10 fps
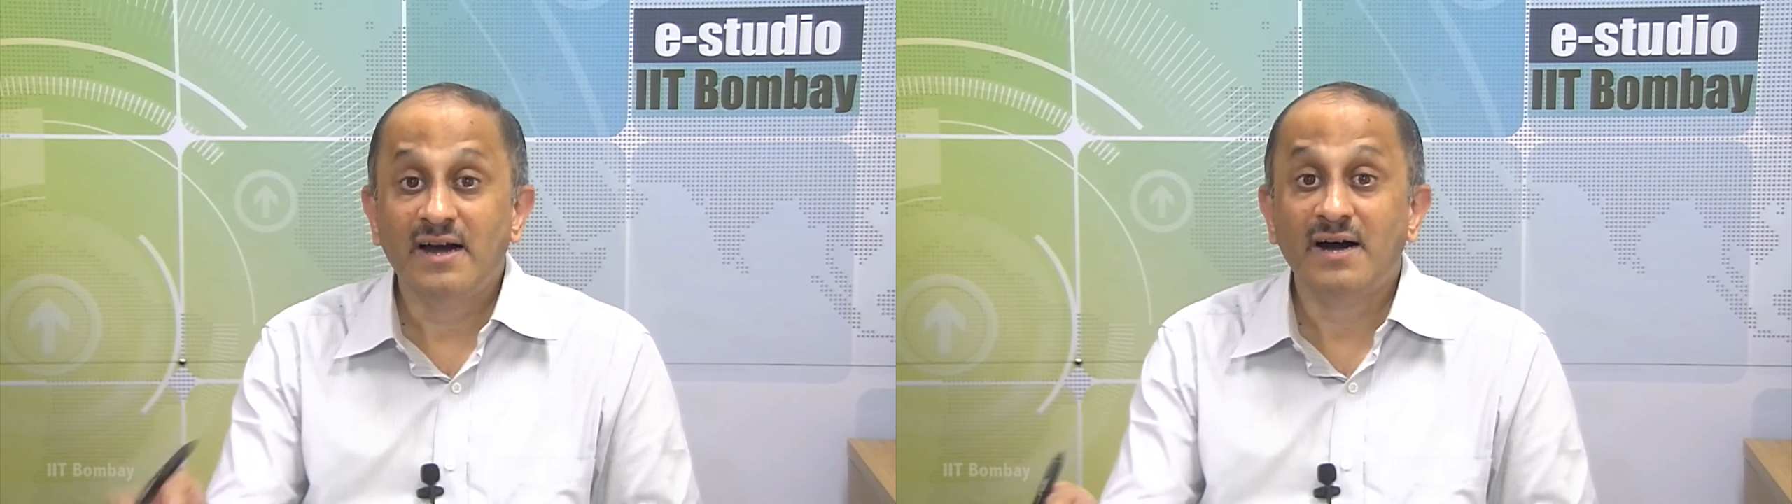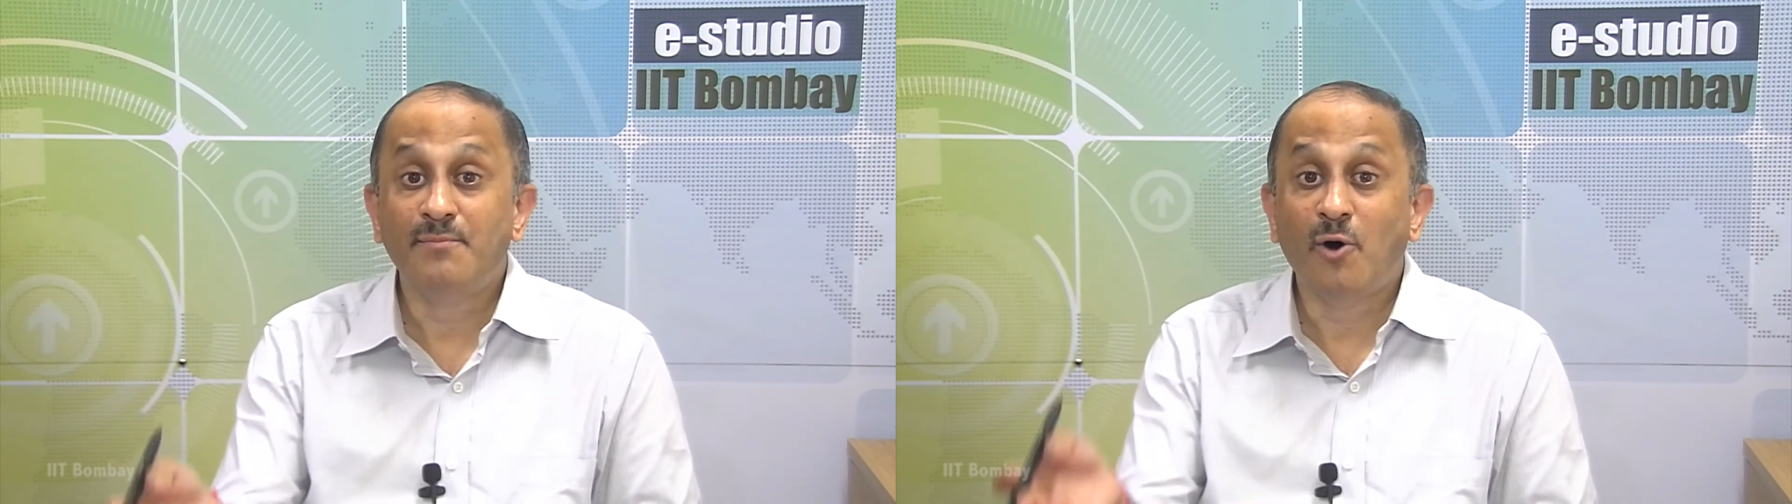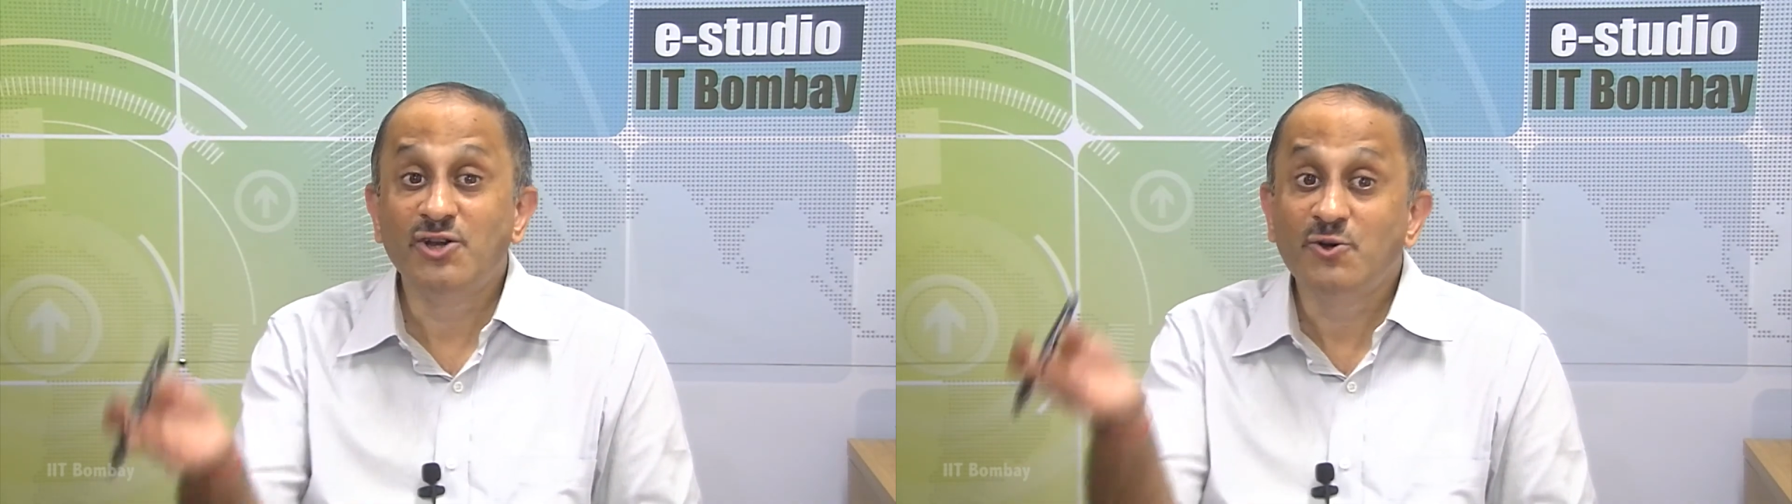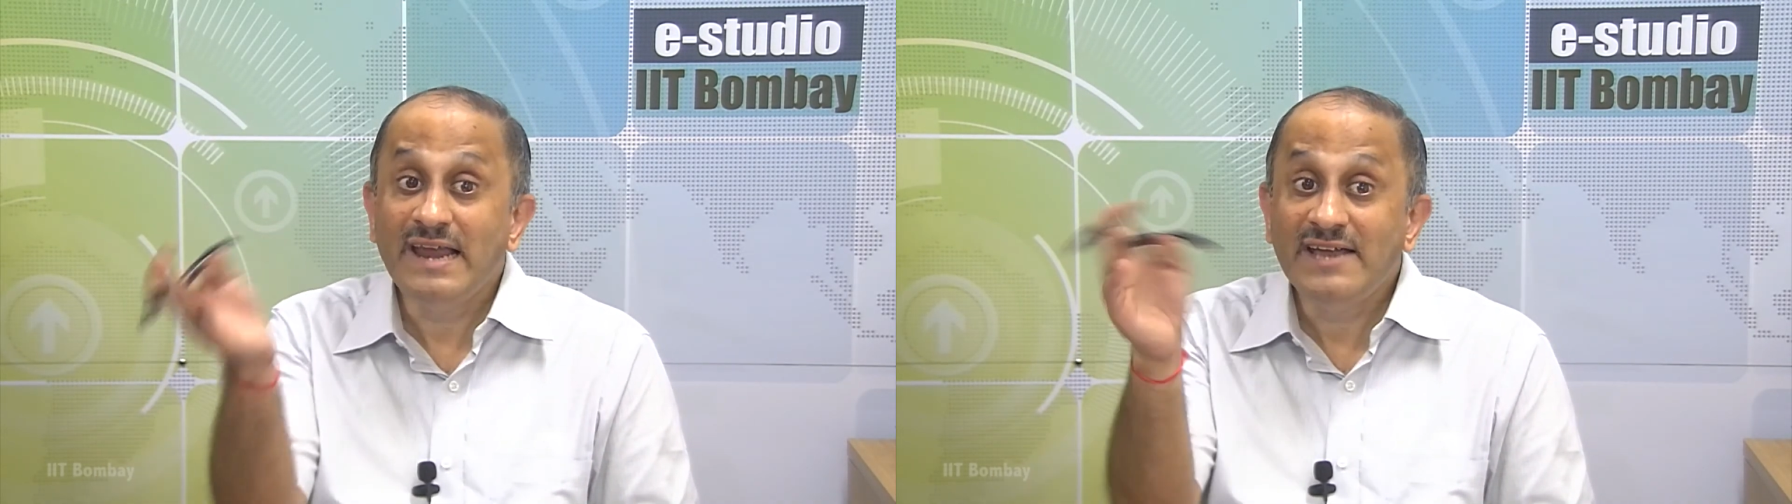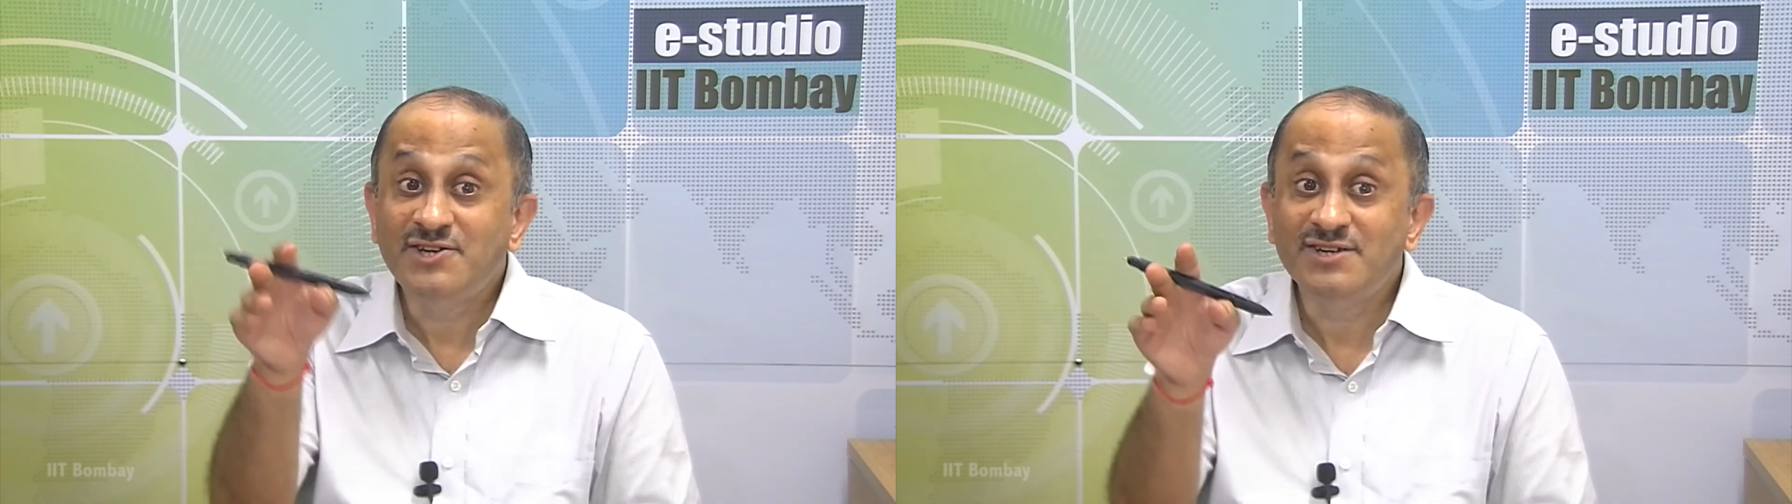a
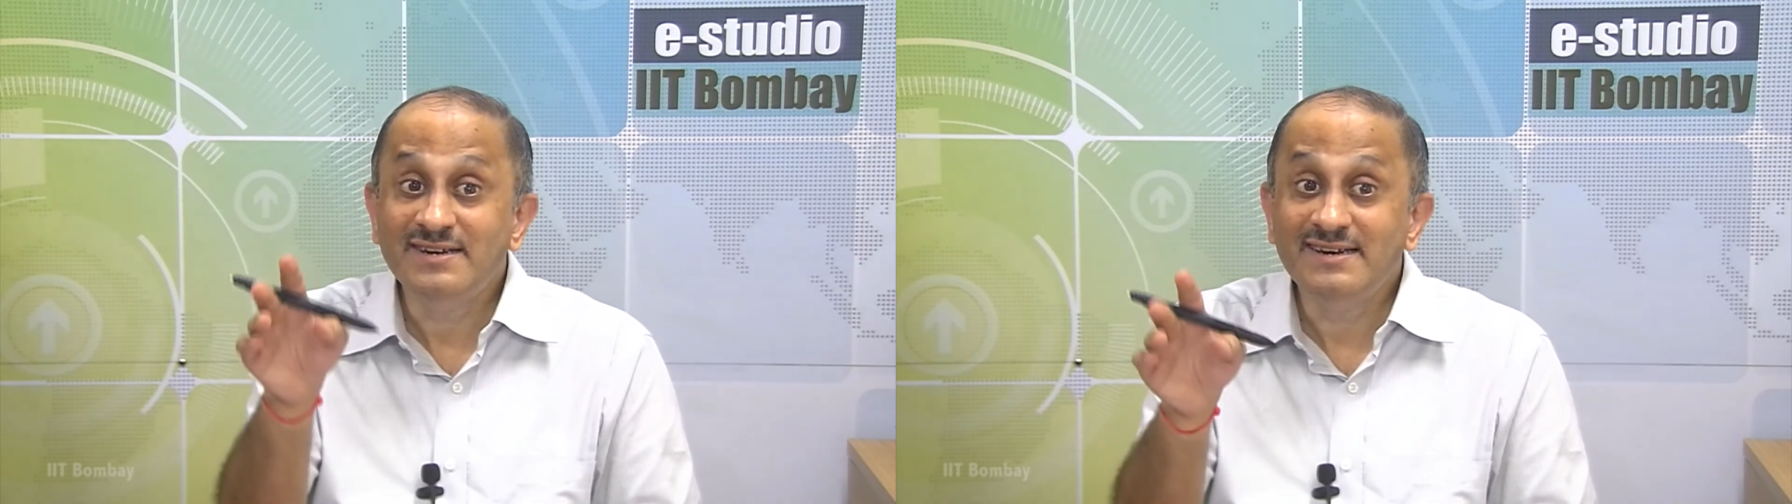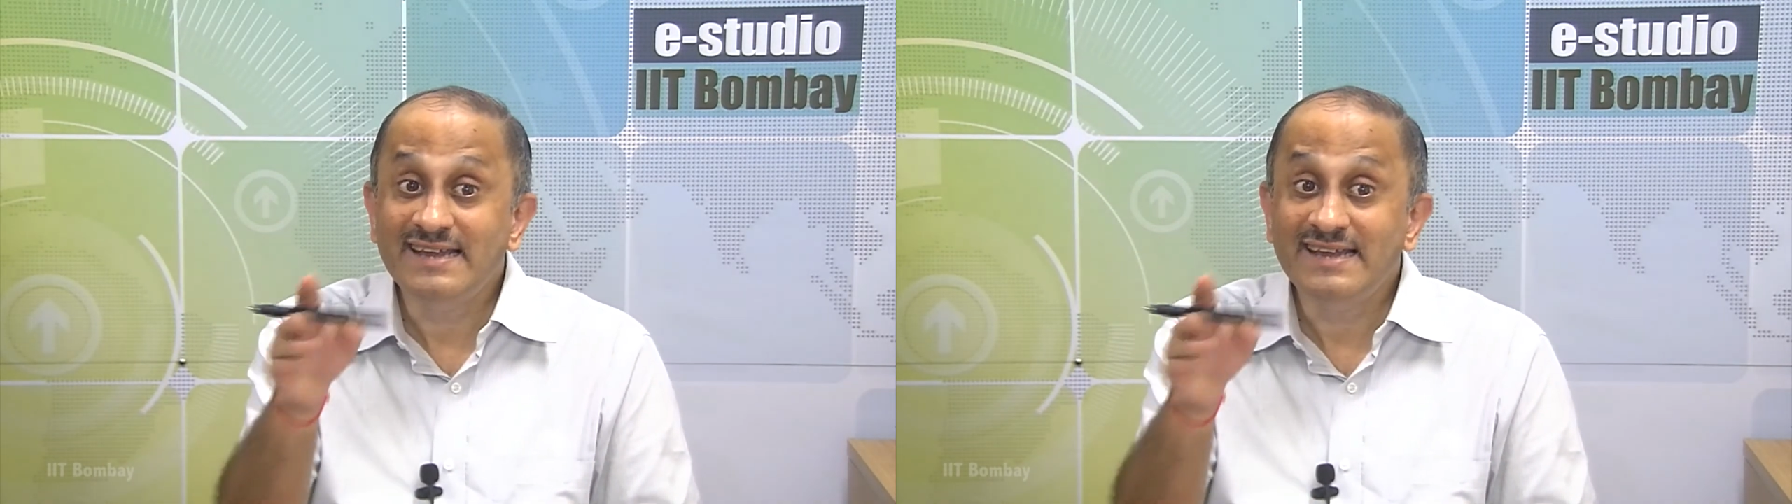modulation